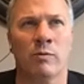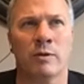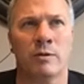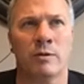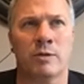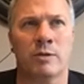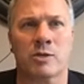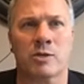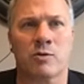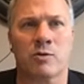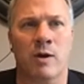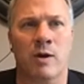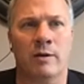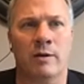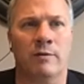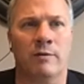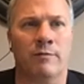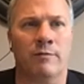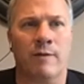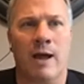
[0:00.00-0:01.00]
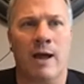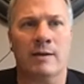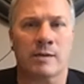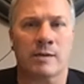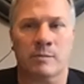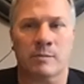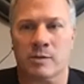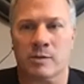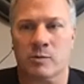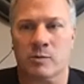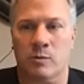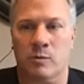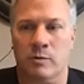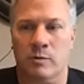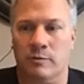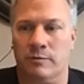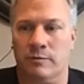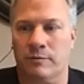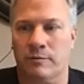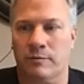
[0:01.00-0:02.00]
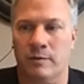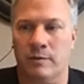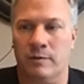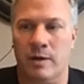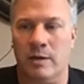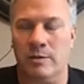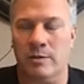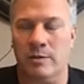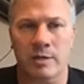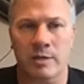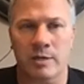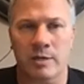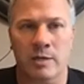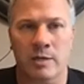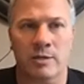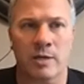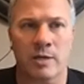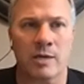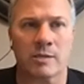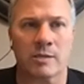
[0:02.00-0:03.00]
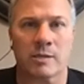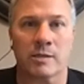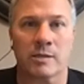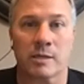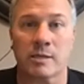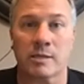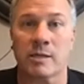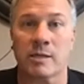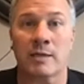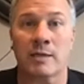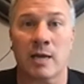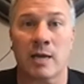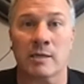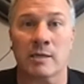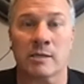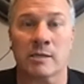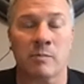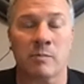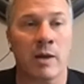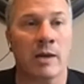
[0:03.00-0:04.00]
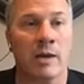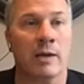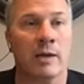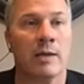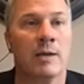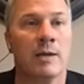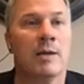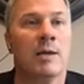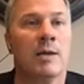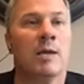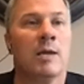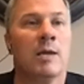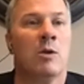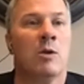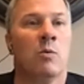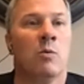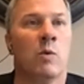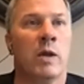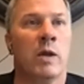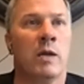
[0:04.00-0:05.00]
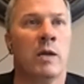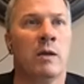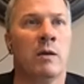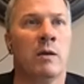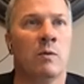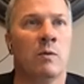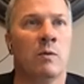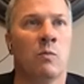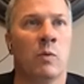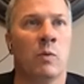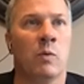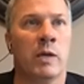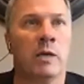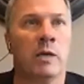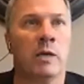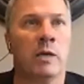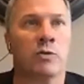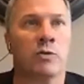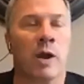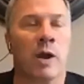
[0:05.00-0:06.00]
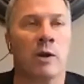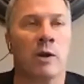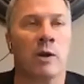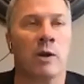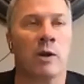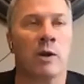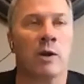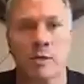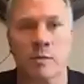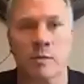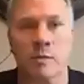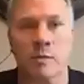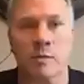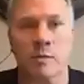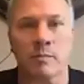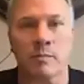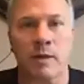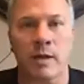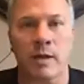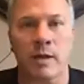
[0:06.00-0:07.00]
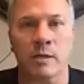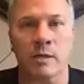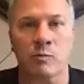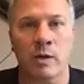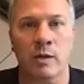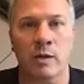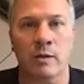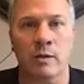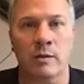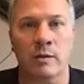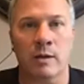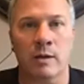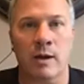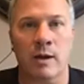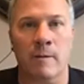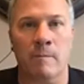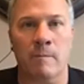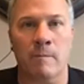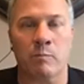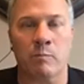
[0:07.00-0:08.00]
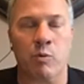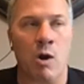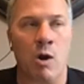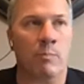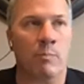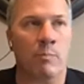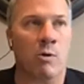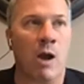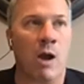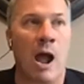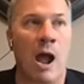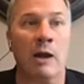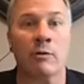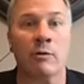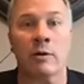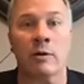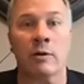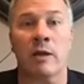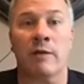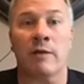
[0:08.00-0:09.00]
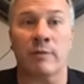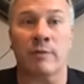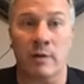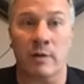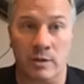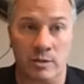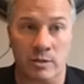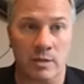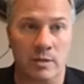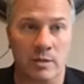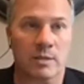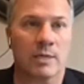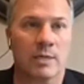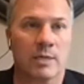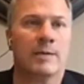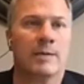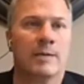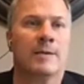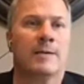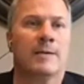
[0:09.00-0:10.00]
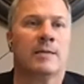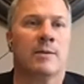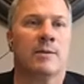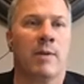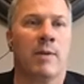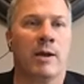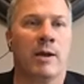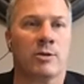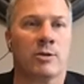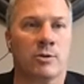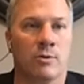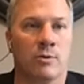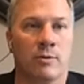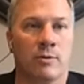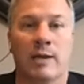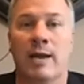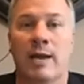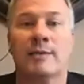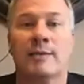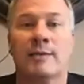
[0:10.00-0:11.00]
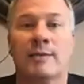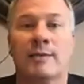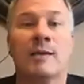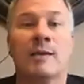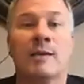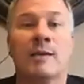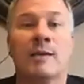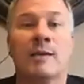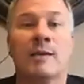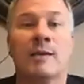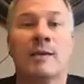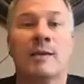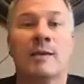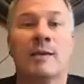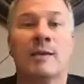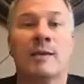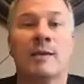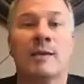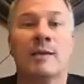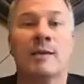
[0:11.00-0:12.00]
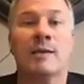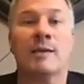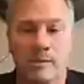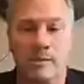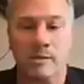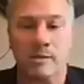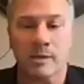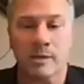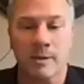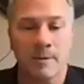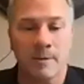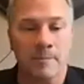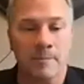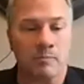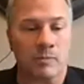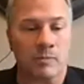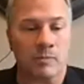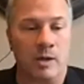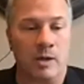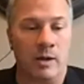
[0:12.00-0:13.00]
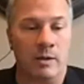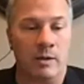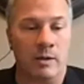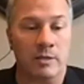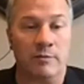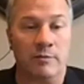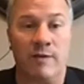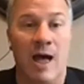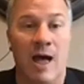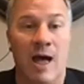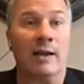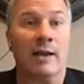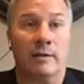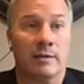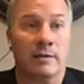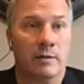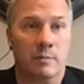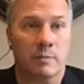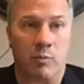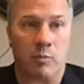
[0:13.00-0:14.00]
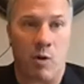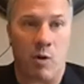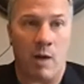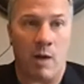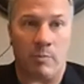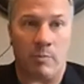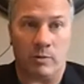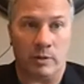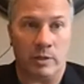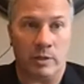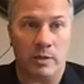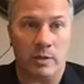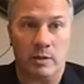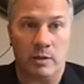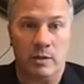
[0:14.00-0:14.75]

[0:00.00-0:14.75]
than just trying to fight some sort of injustice. It's anti-Semitic. We try to work and do some things with proper IRA definitions to make sure that anti-Semitism is defined properly,